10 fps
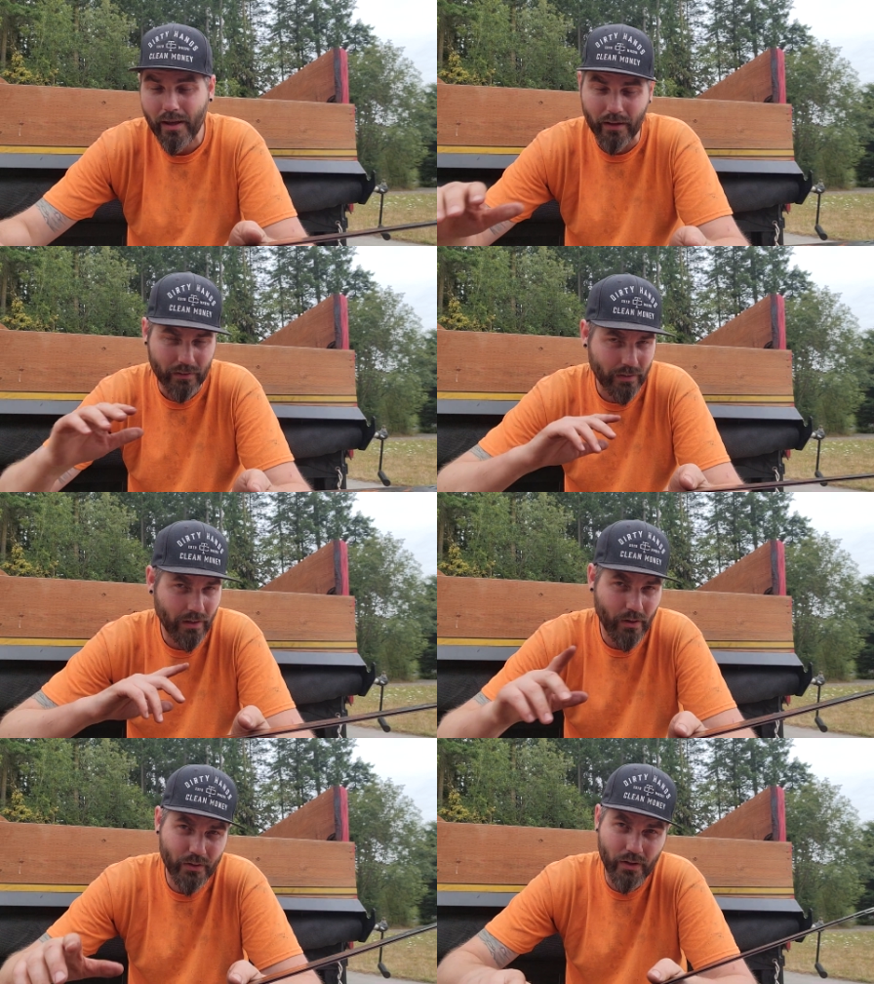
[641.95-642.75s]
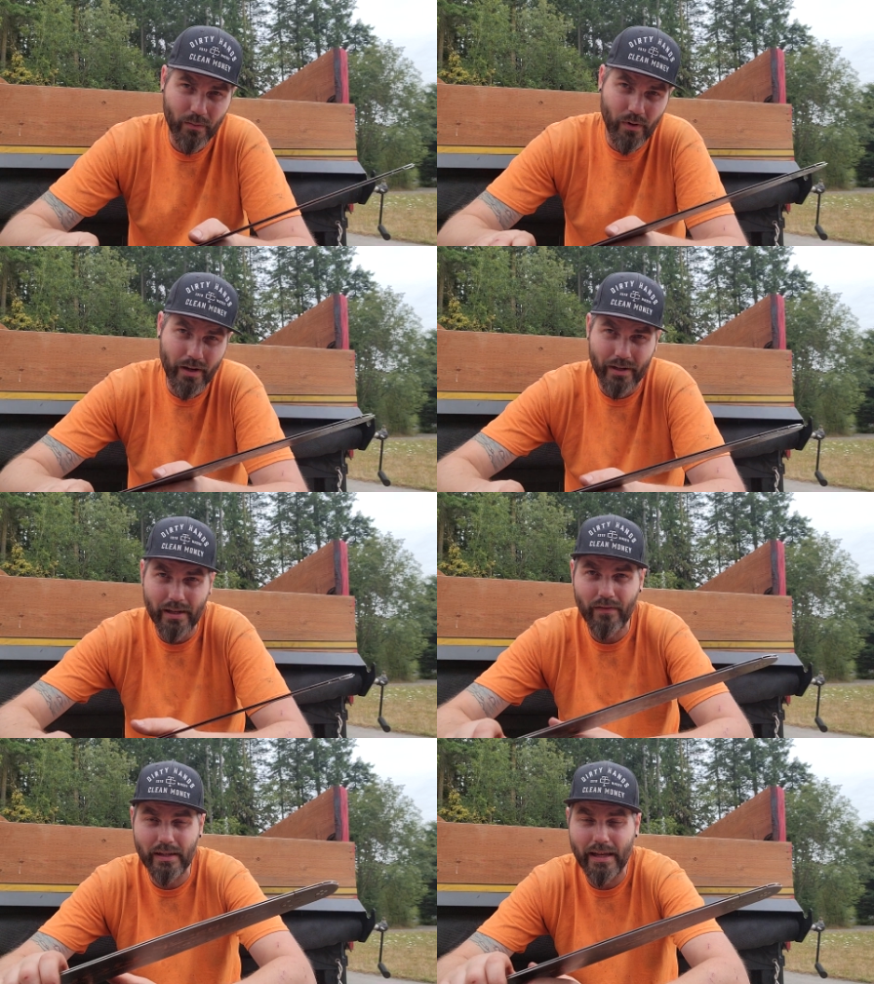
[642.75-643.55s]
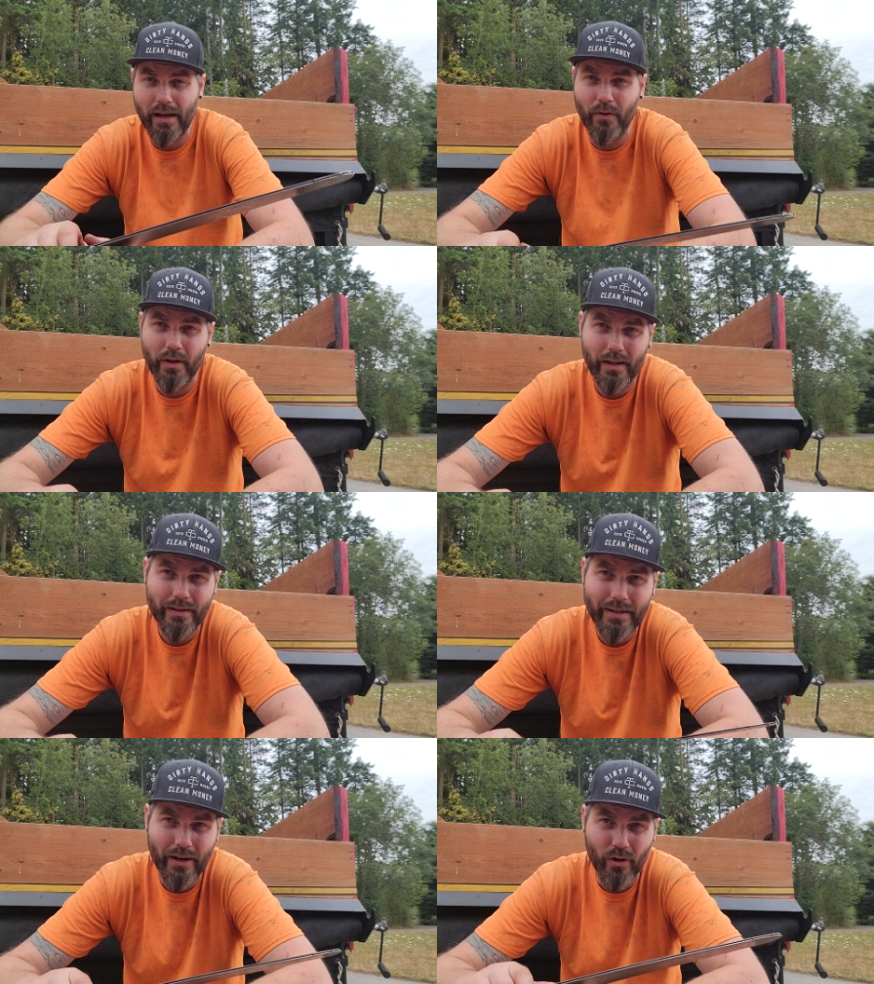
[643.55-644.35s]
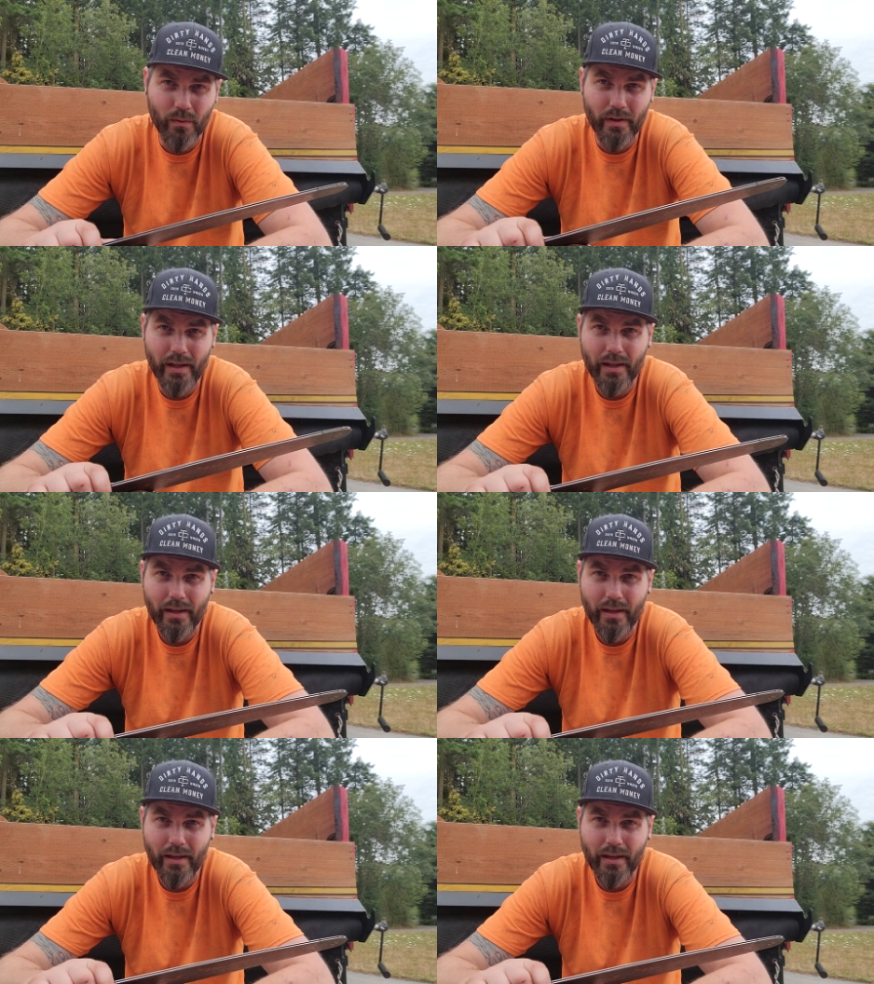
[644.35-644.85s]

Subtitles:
it slows your productivity down terribly.